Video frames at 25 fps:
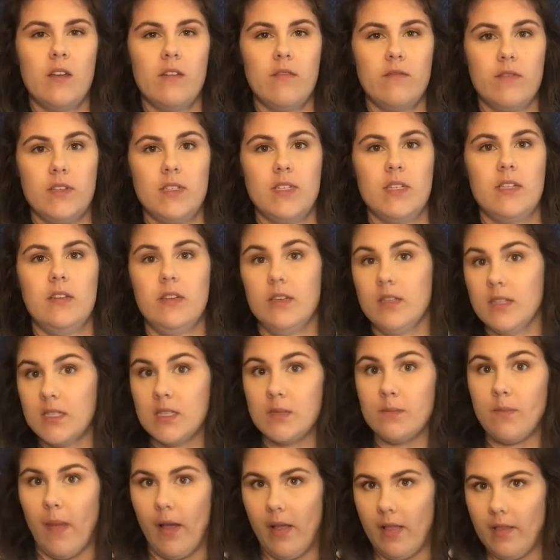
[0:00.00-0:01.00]
physically
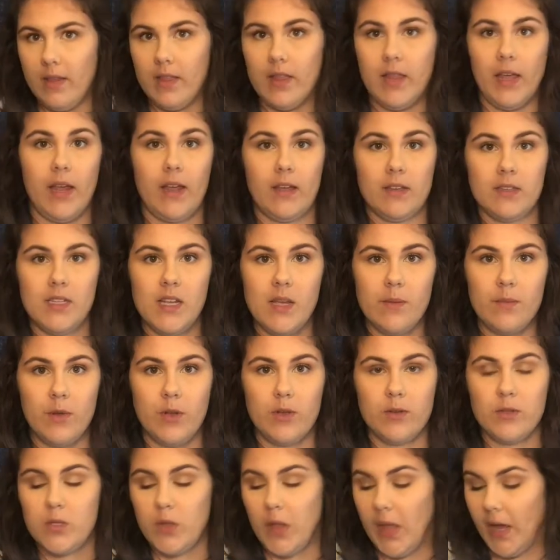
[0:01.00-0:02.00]
smell it like a sample,
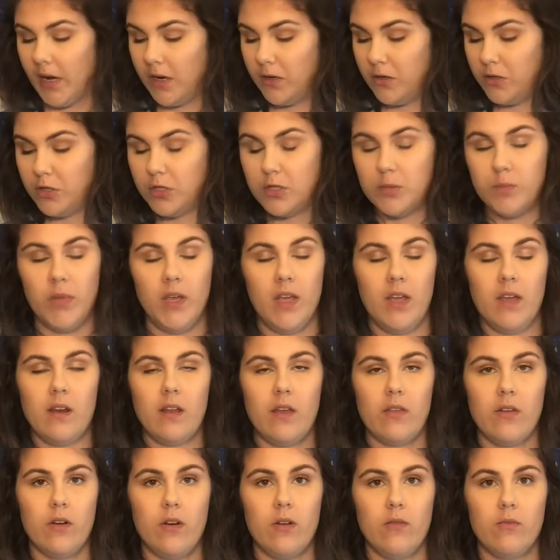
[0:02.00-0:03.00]
so that can just be
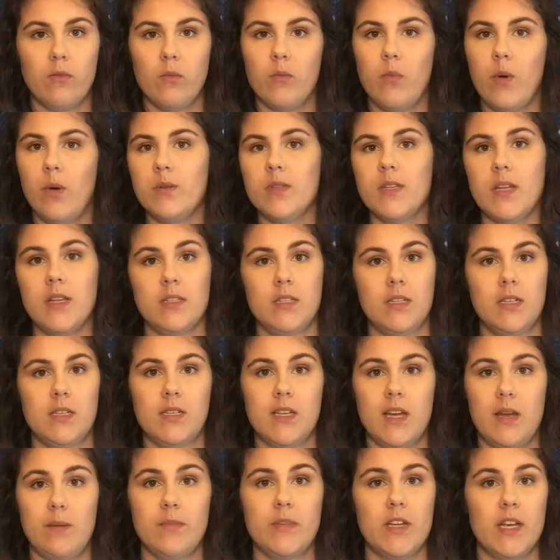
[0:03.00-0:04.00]
another remote sensing
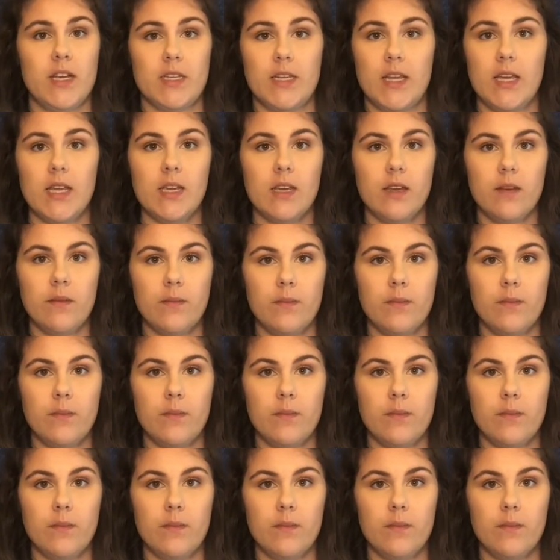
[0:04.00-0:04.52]
type technique.